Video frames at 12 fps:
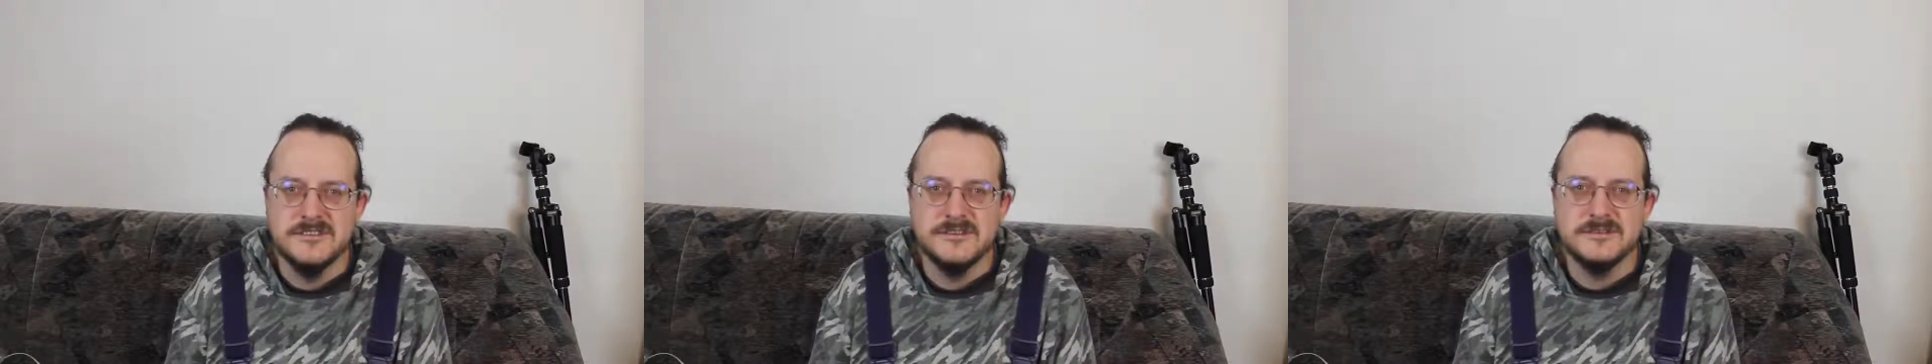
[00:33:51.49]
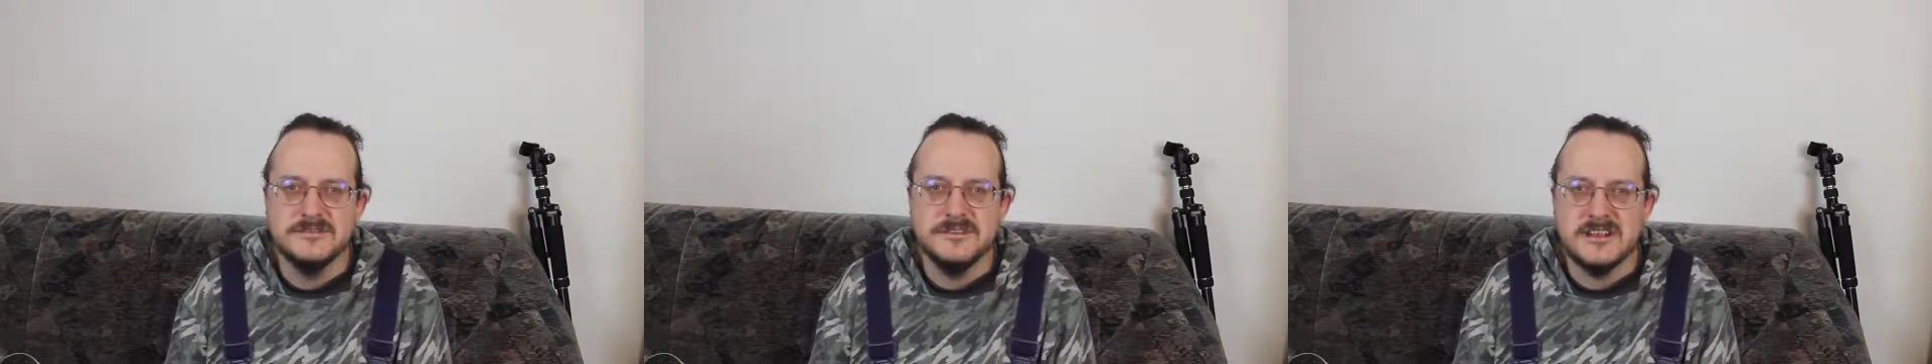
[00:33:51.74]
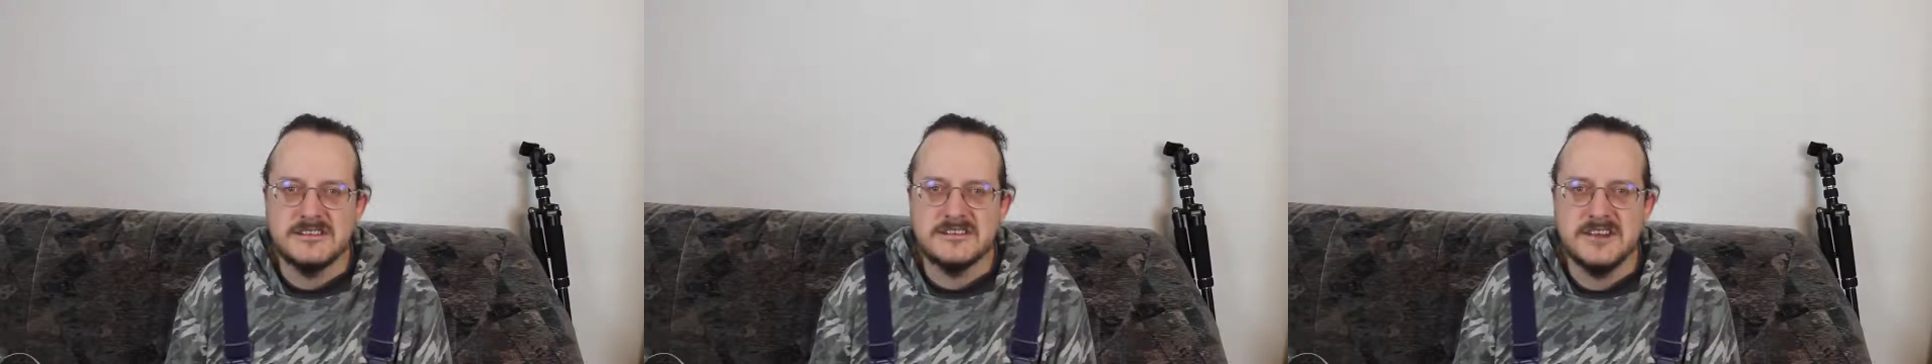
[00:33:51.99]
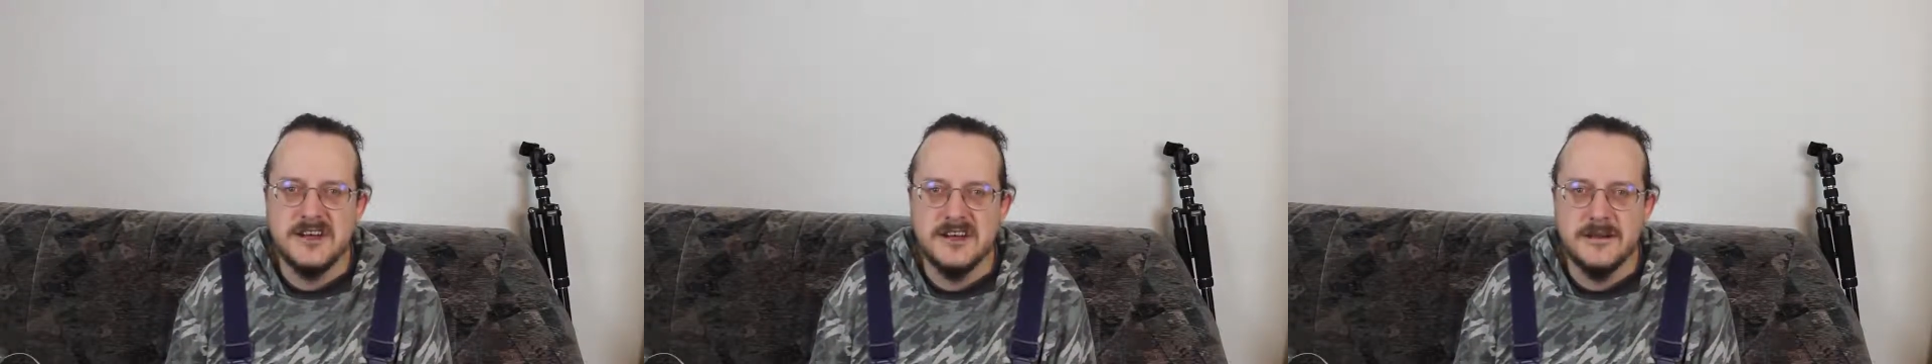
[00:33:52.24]
you next
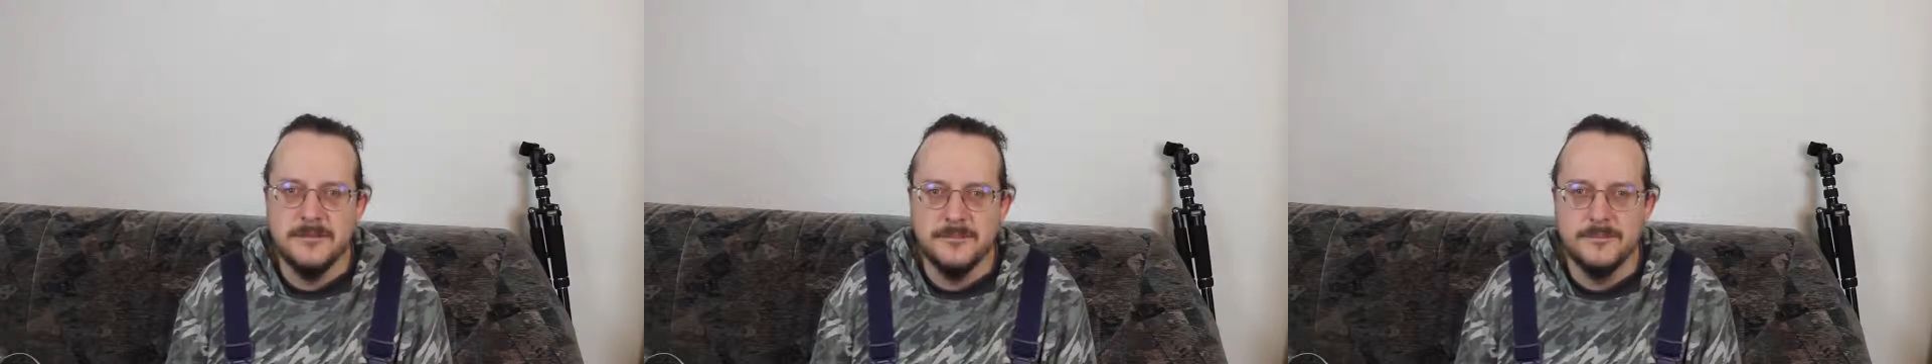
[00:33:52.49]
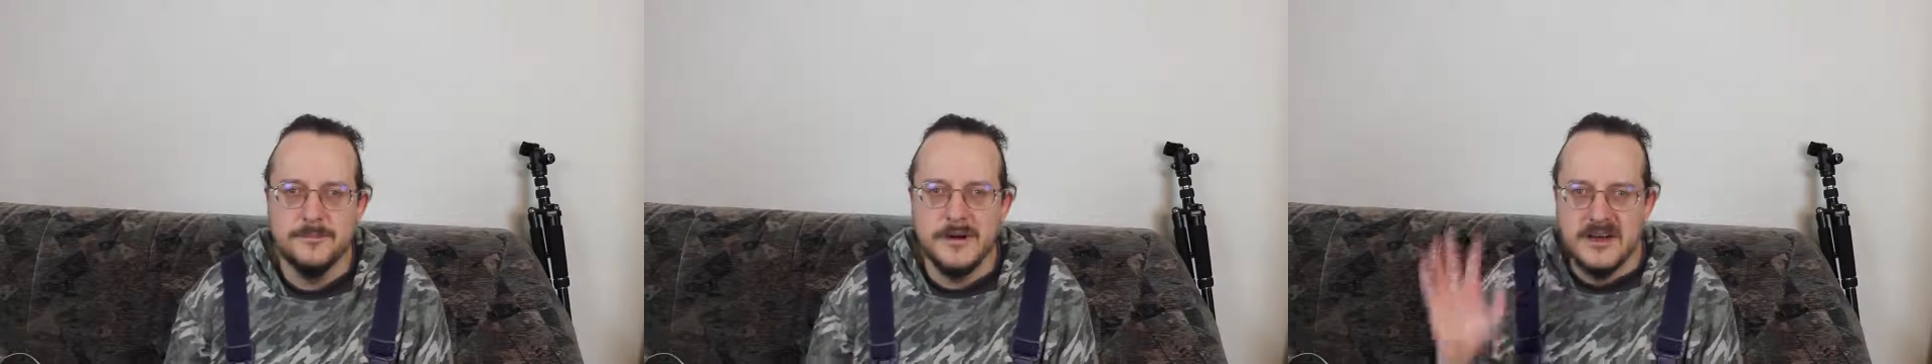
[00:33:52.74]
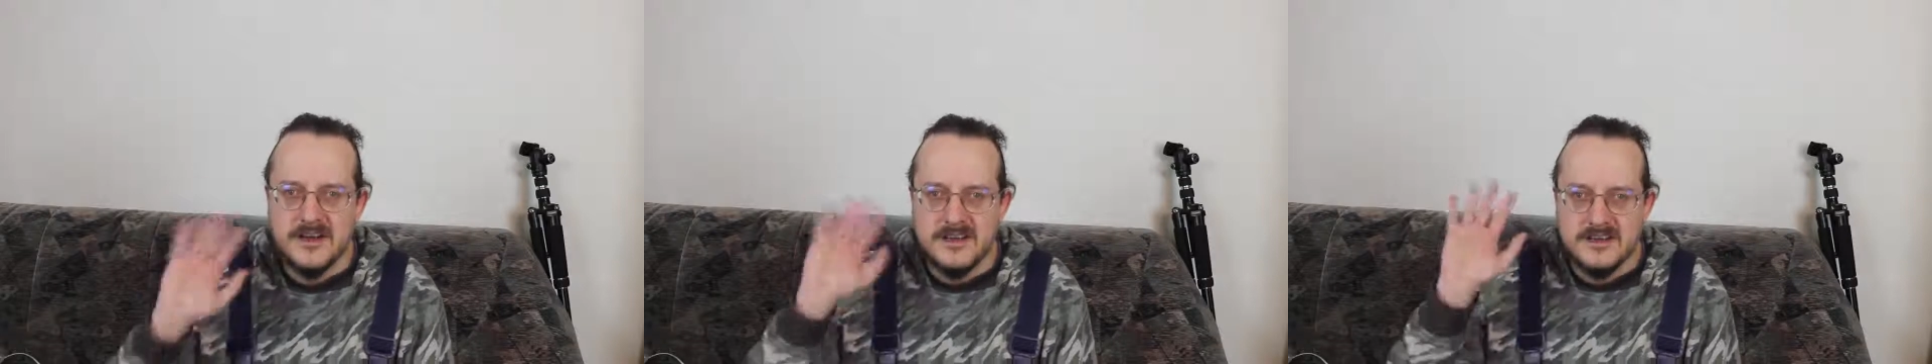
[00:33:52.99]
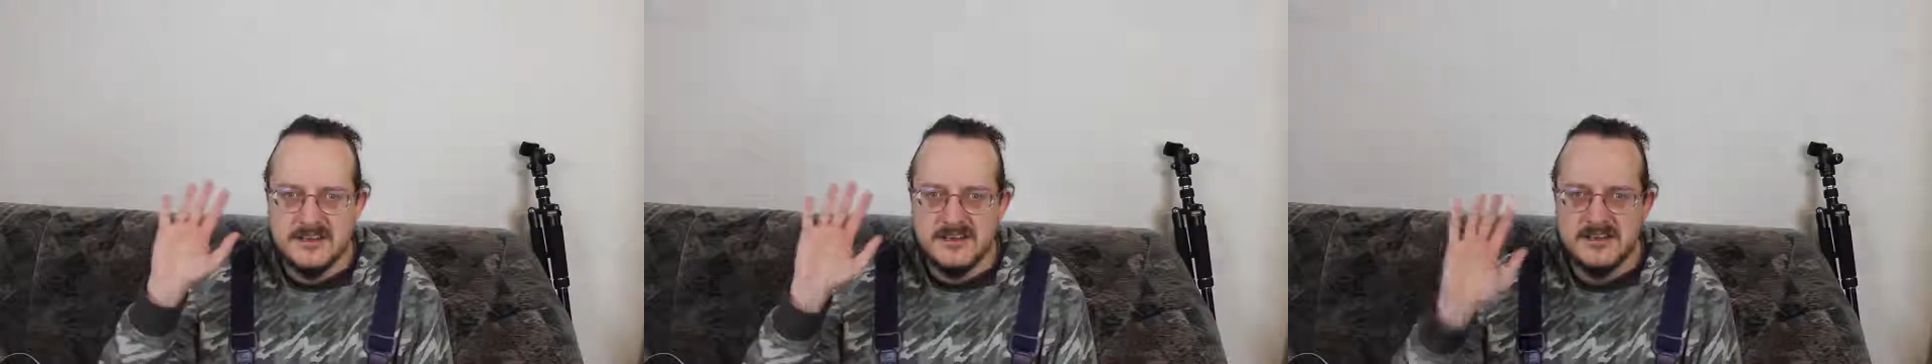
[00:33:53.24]
time.
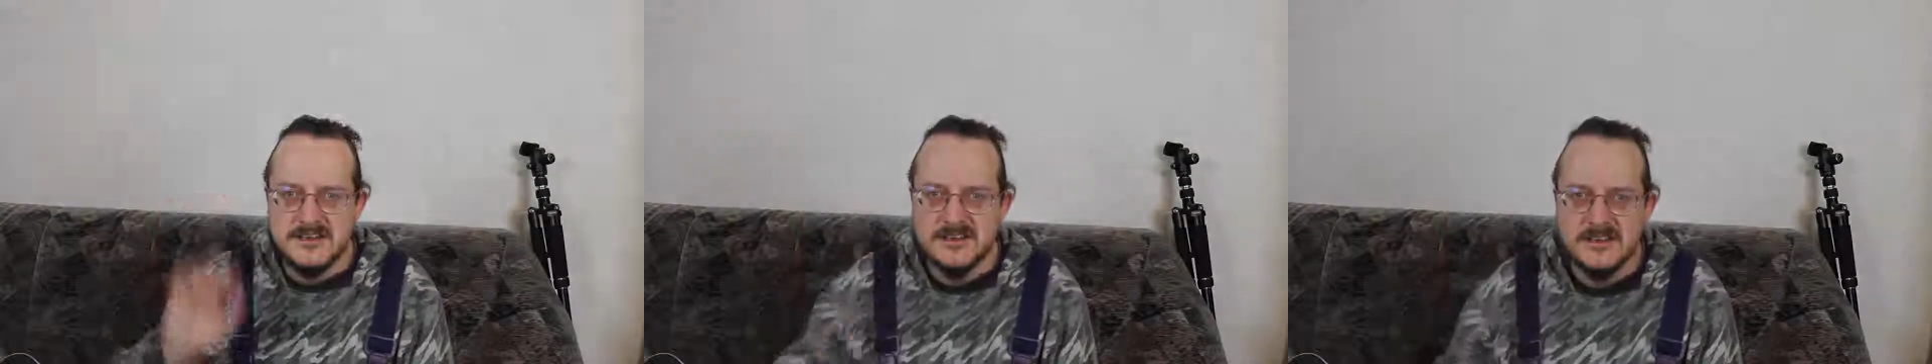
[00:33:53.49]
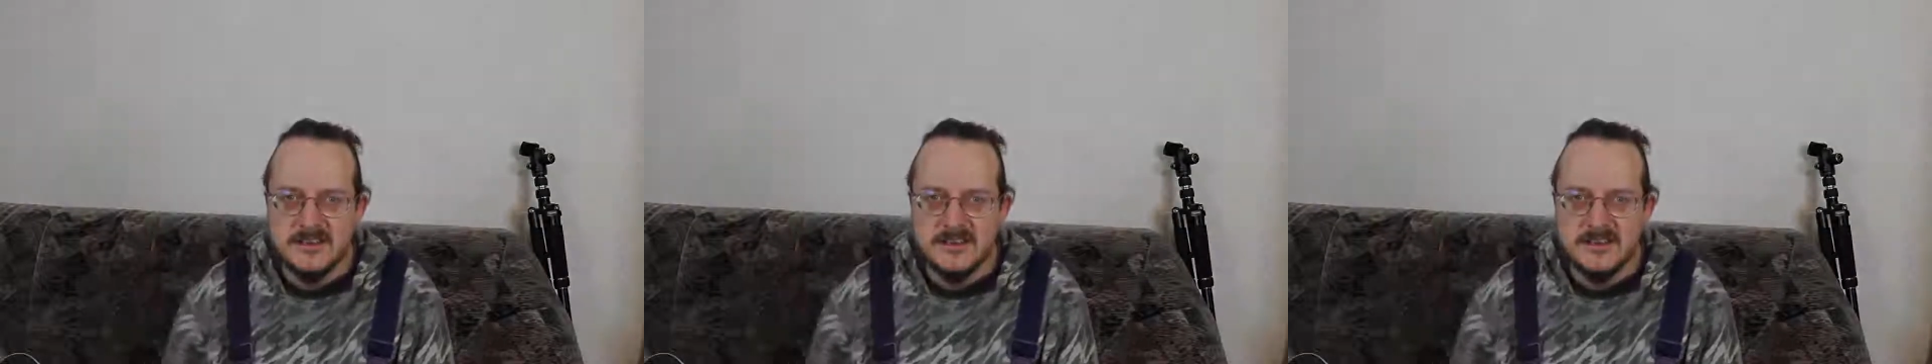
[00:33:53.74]
Bye!